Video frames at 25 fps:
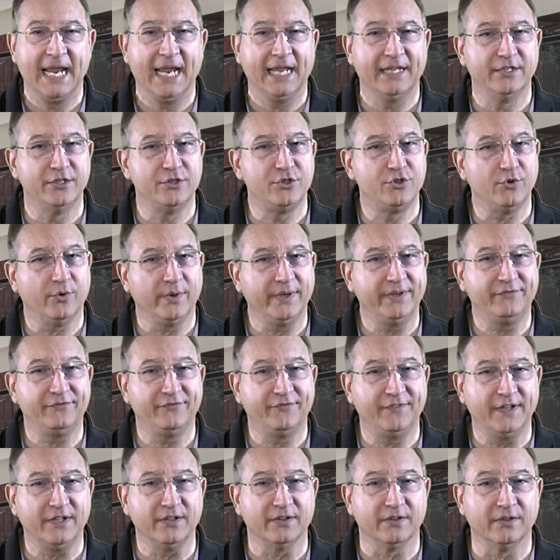And the joint
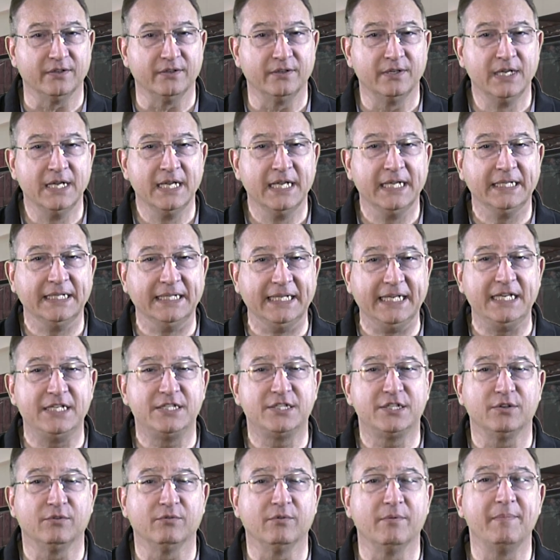filler
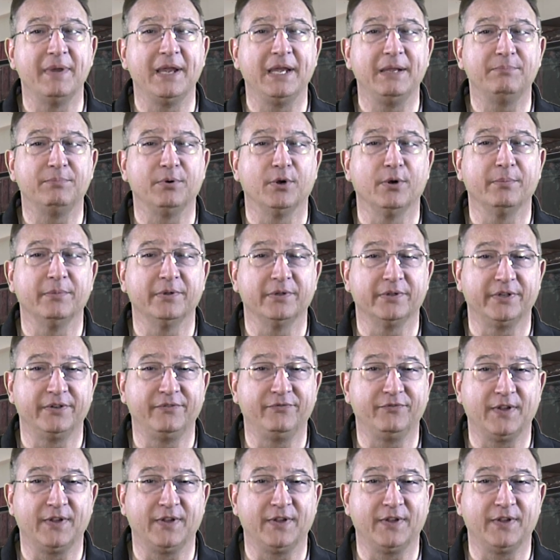needs to remain permanently